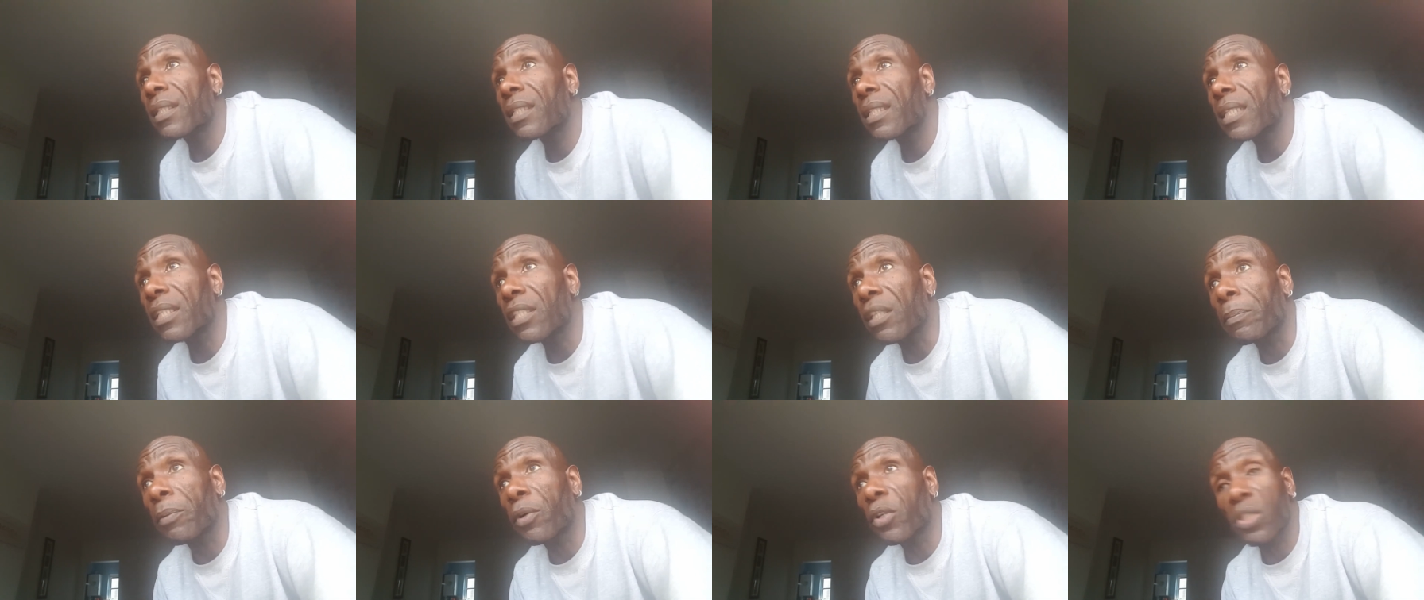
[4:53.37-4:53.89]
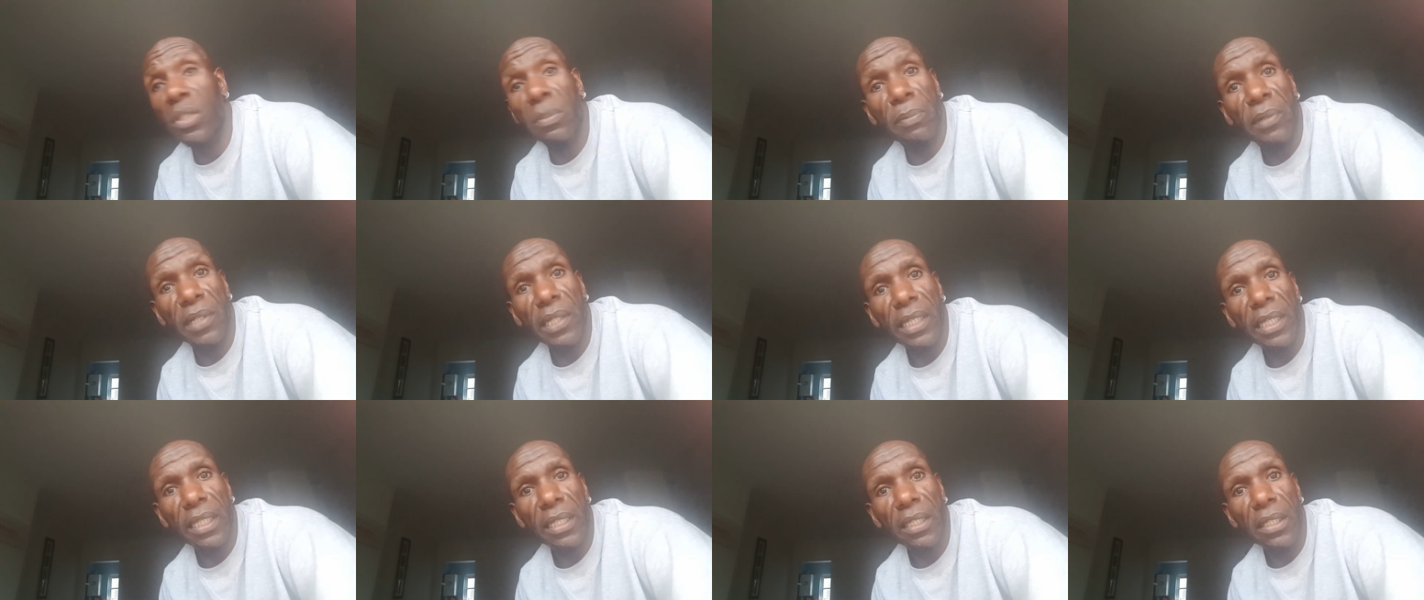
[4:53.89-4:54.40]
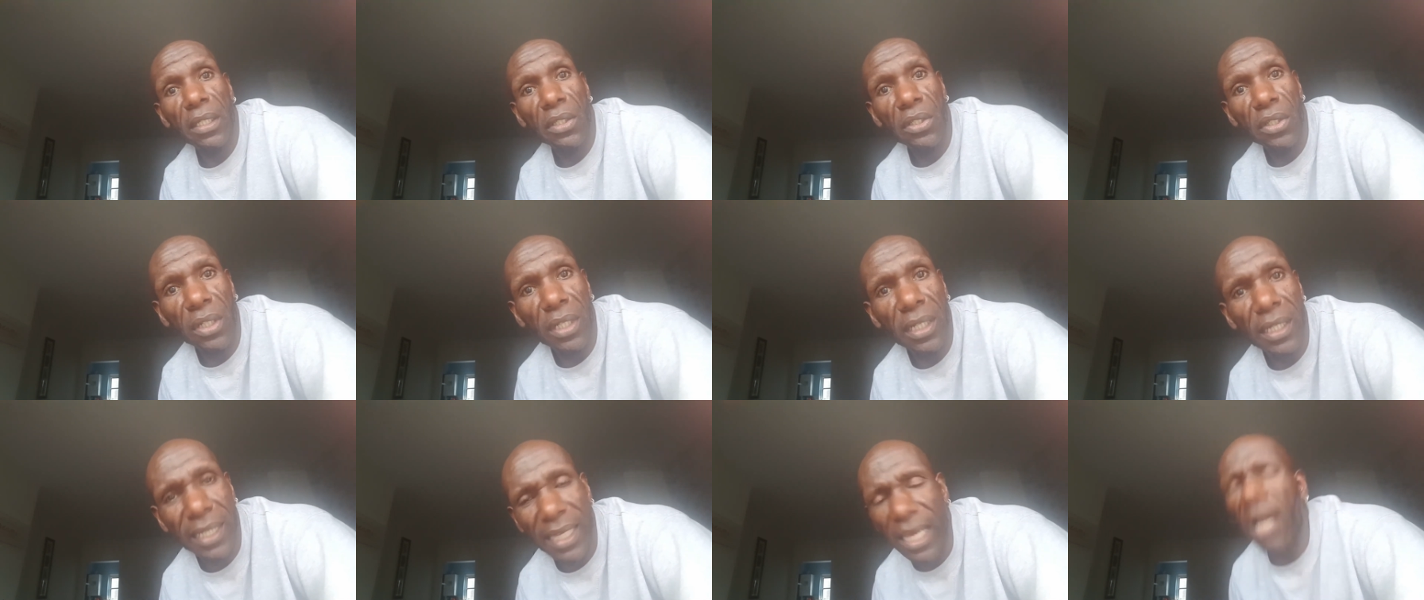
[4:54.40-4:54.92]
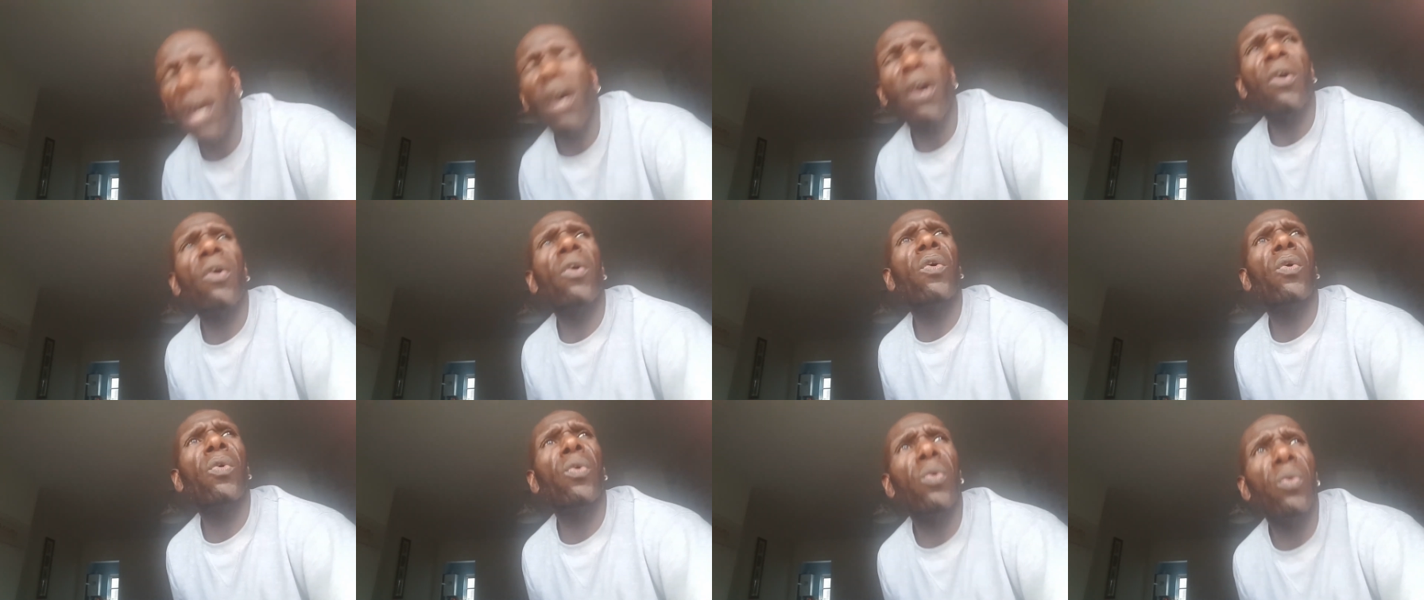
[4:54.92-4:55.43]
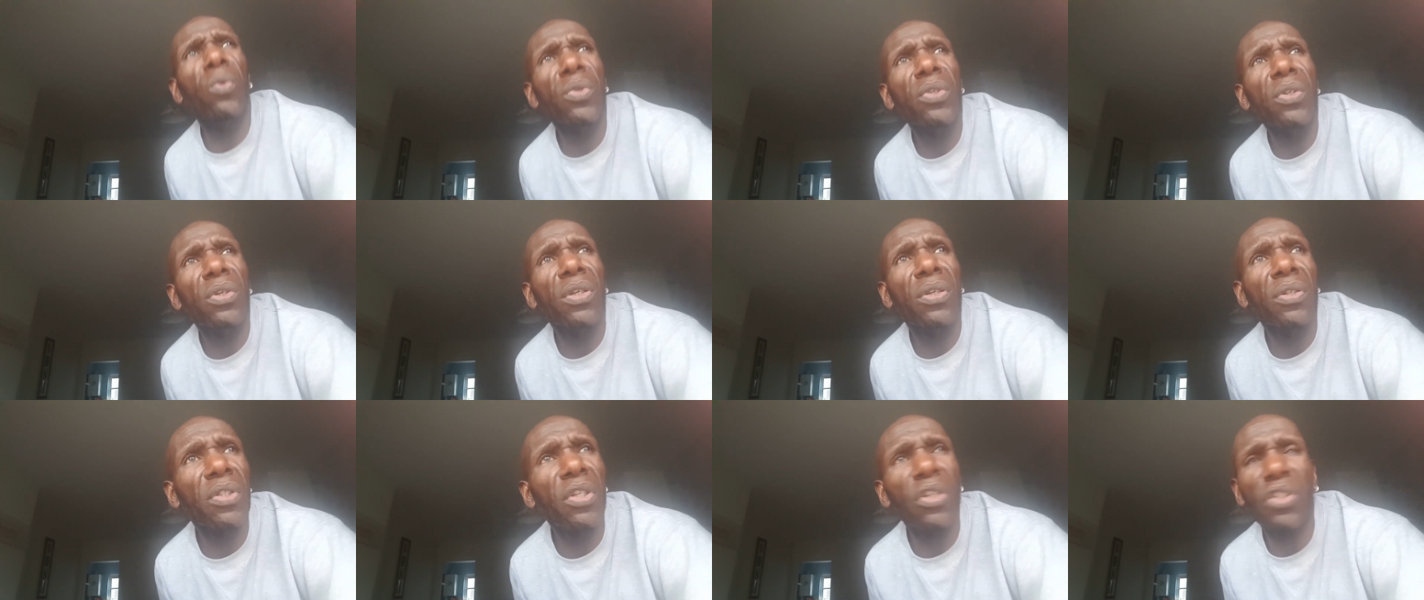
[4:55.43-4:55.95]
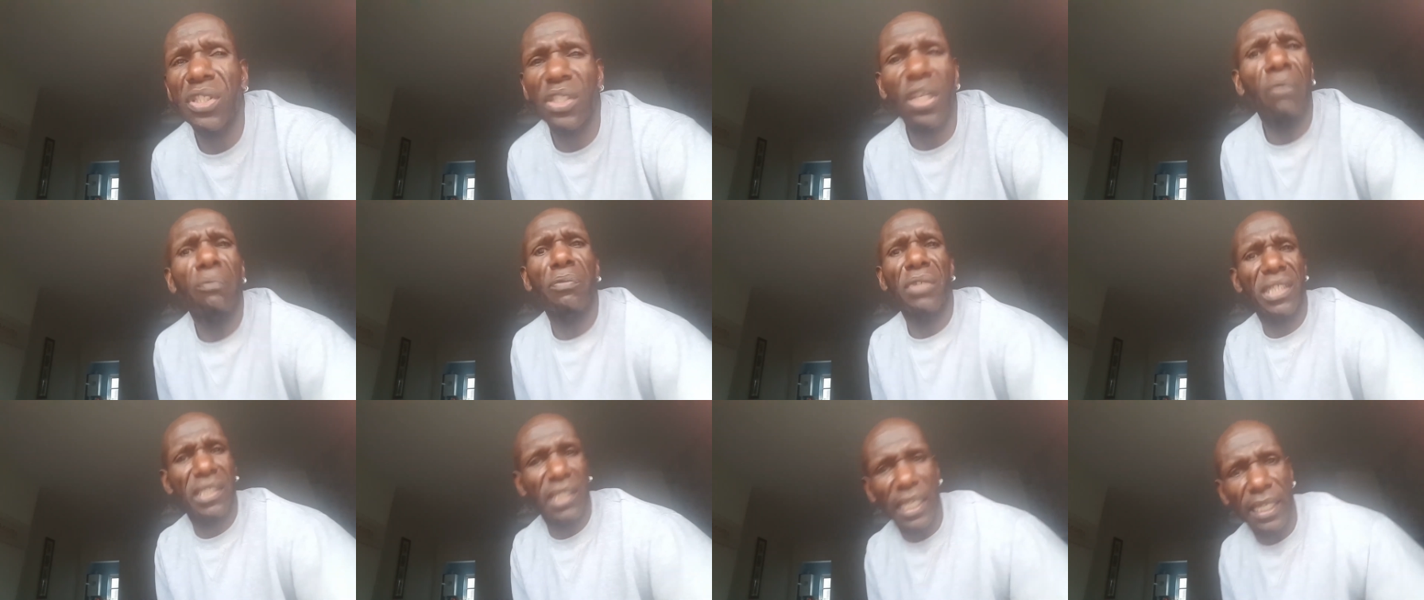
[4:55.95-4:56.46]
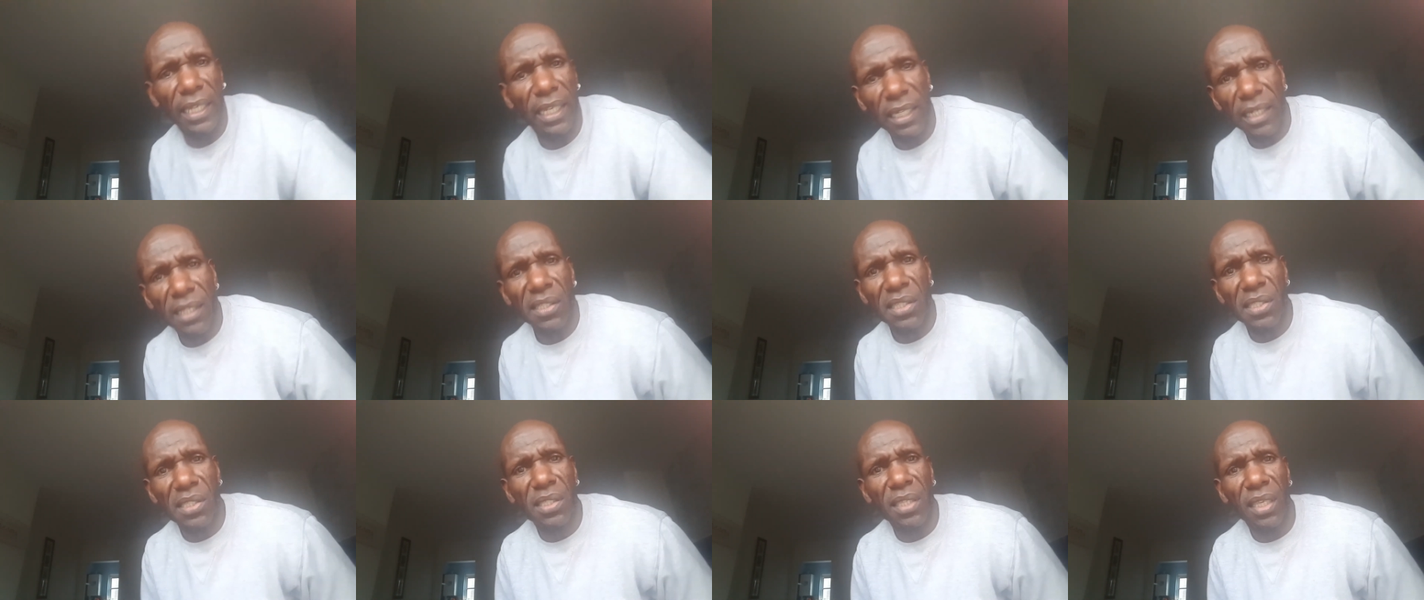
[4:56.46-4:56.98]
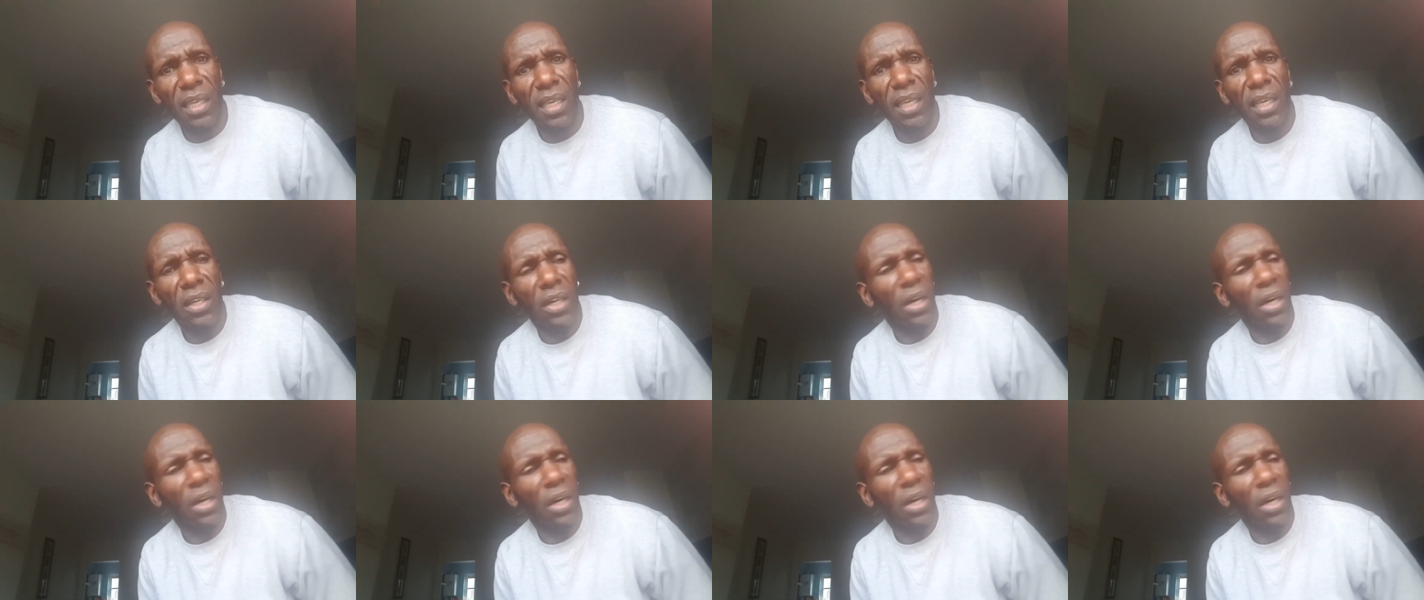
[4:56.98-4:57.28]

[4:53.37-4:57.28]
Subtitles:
there's a possibility you're going to get, oh, you're so ridiculous.